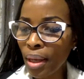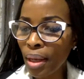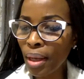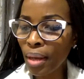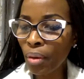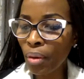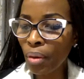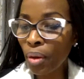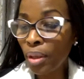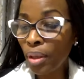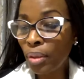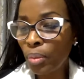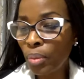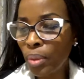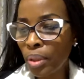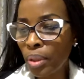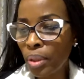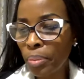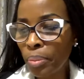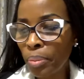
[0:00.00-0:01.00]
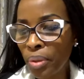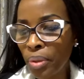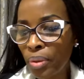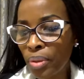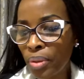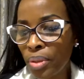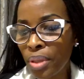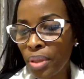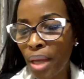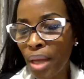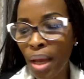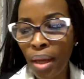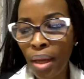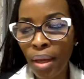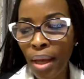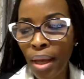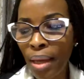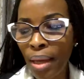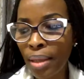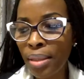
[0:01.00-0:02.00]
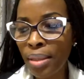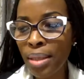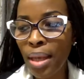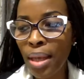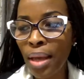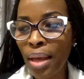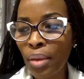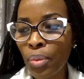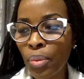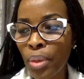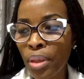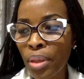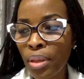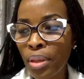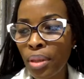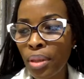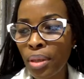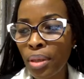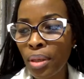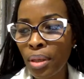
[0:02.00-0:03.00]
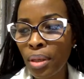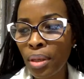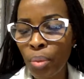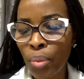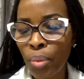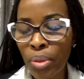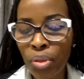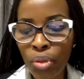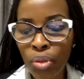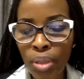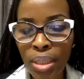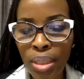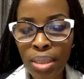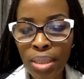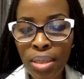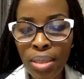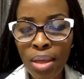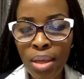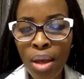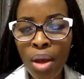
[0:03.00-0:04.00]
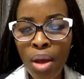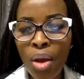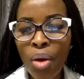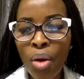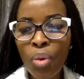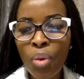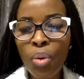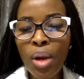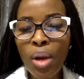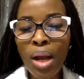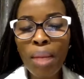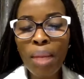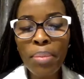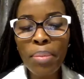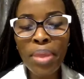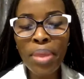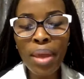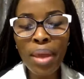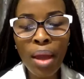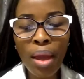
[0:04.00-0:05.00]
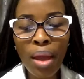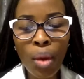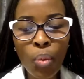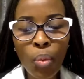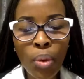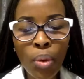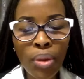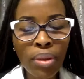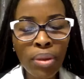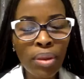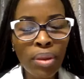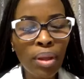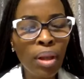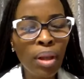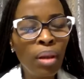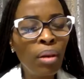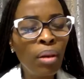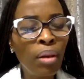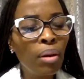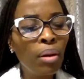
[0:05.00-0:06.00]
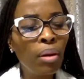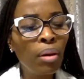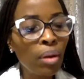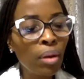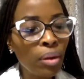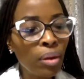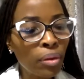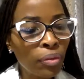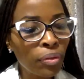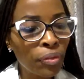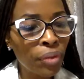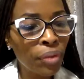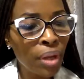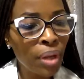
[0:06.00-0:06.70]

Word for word: i call it work because i, I interact with uh, with students who come there with a lot of